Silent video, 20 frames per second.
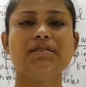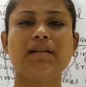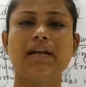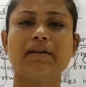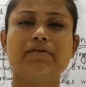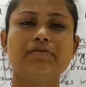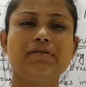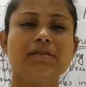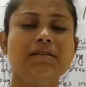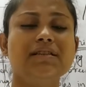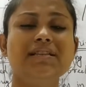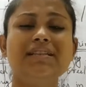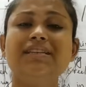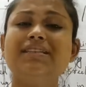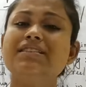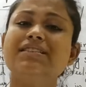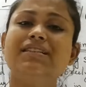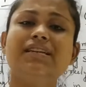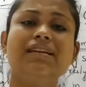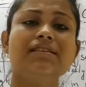nitrogen,
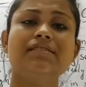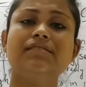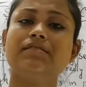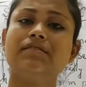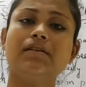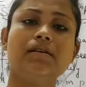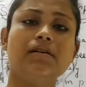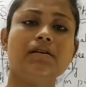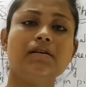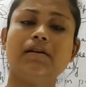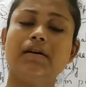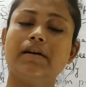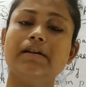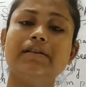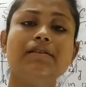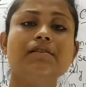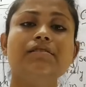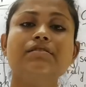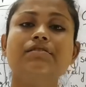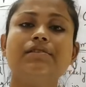these things the
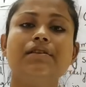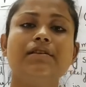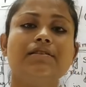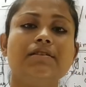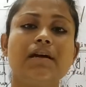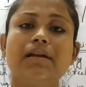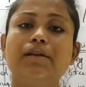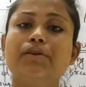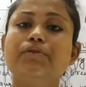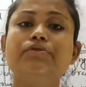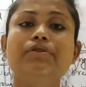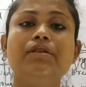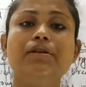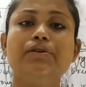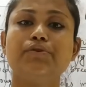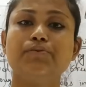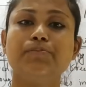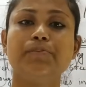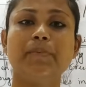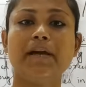industries are using
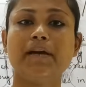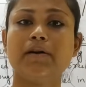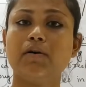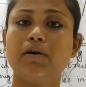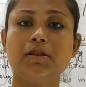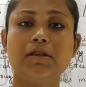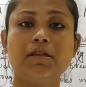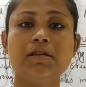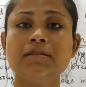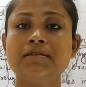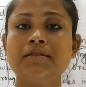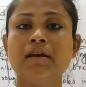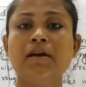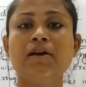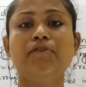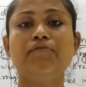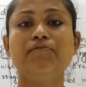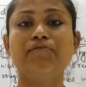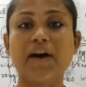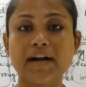to make all this
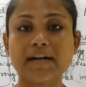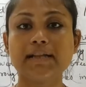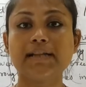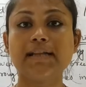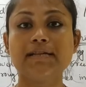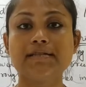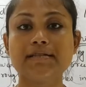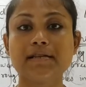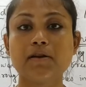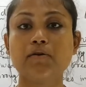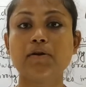fertilizer.